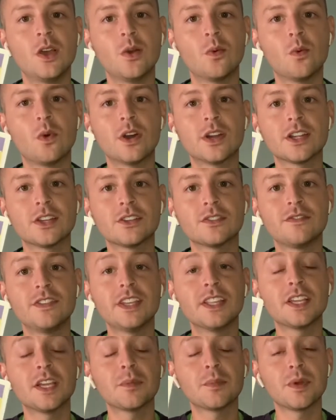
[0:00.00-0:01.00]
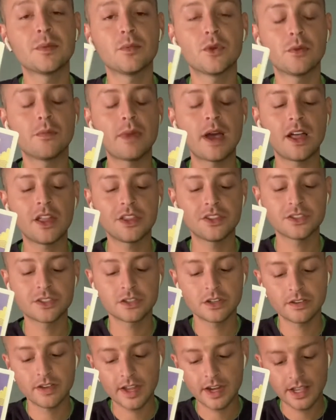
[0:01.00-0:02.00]
wanting, feeling a bit more balanced
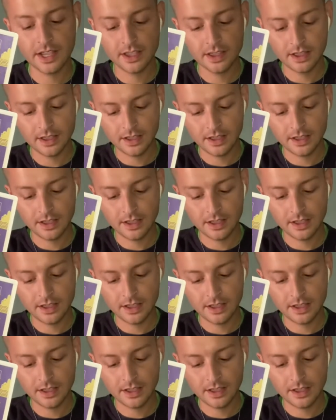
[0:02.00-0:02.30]
already.